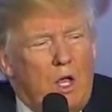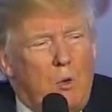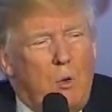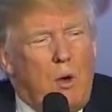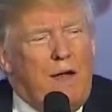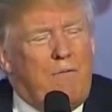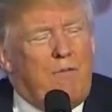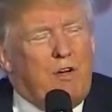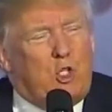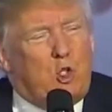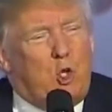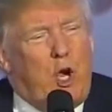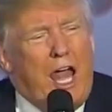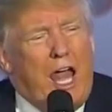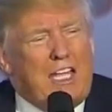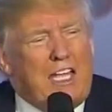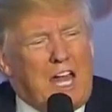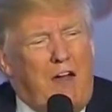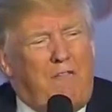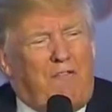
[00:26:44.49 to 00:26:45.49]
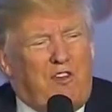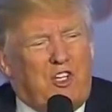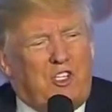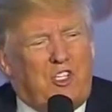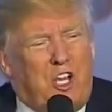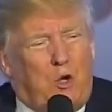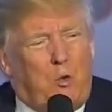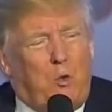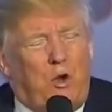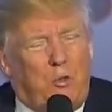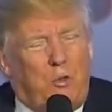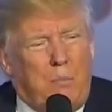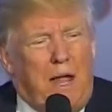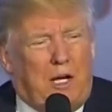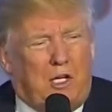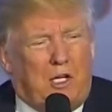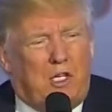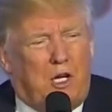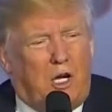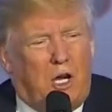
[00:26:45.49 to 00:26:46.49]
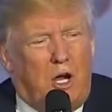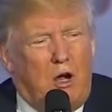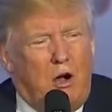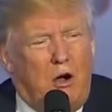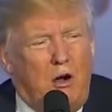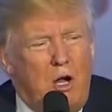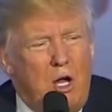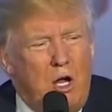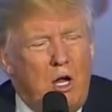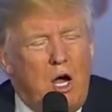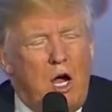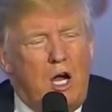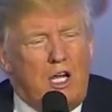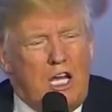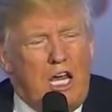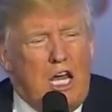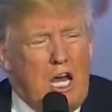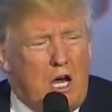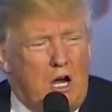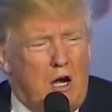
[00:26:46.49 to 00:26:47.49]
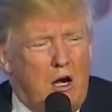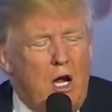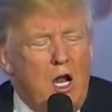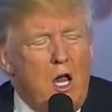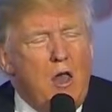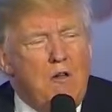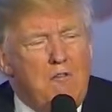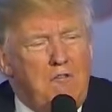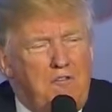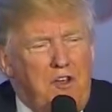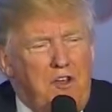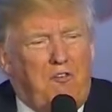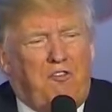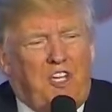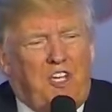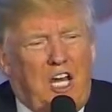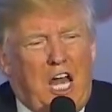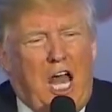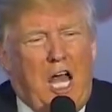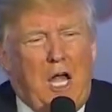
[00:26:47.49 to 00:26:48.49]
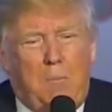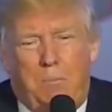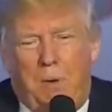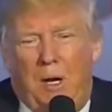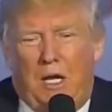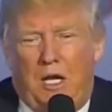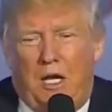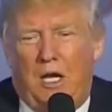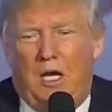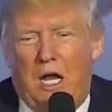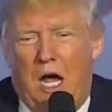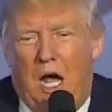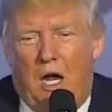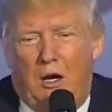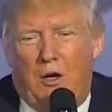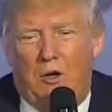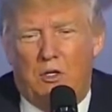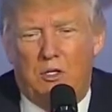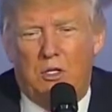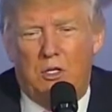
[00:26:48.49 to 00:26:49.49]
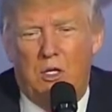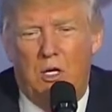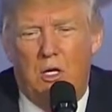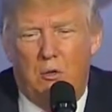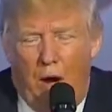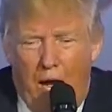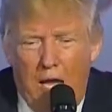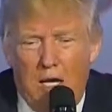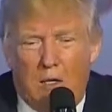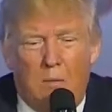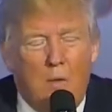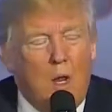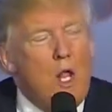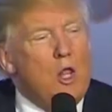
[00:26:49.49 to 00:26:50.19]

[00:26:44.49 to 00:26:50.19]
We have a trade deficit with Mexico. A year, $58 billion, right?